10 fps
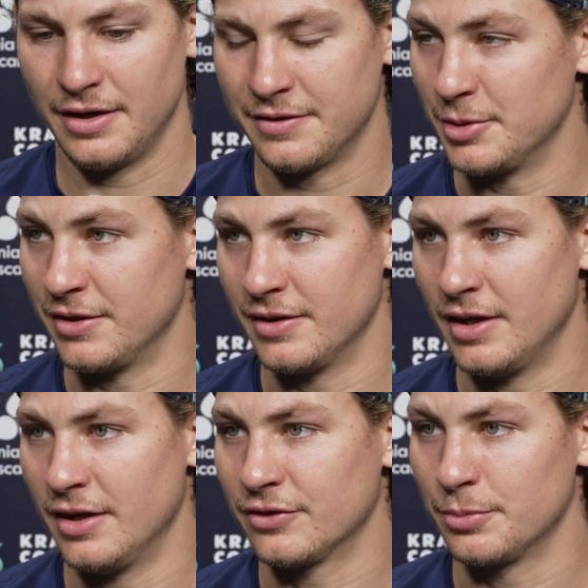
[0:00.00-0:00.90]
It's
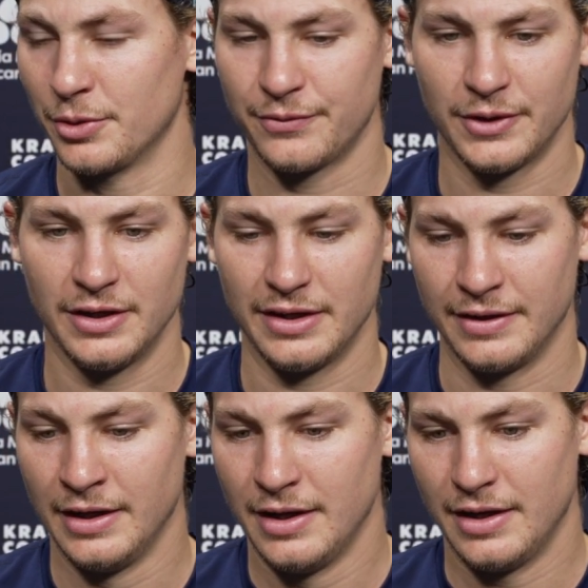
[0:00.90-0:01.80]
been super
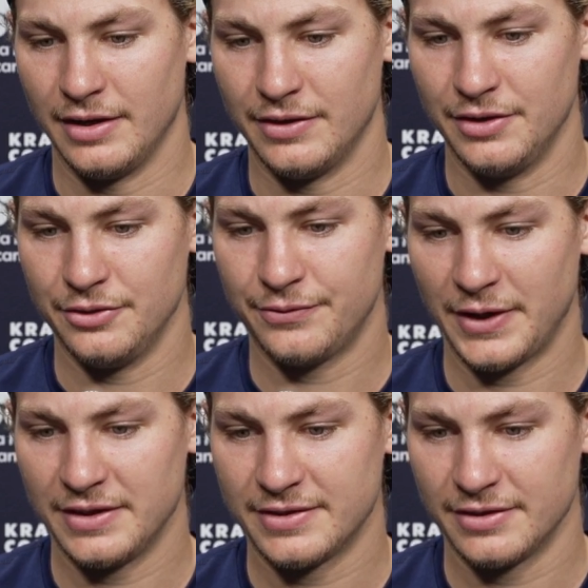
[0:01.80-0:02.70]
fun, and the new
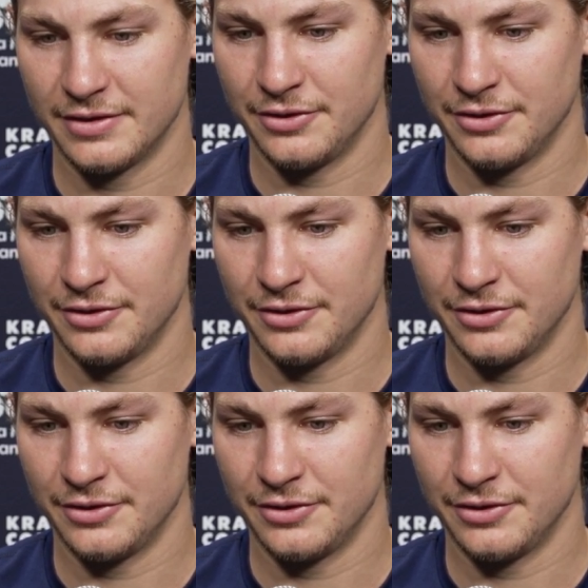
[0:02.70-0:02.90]
faces,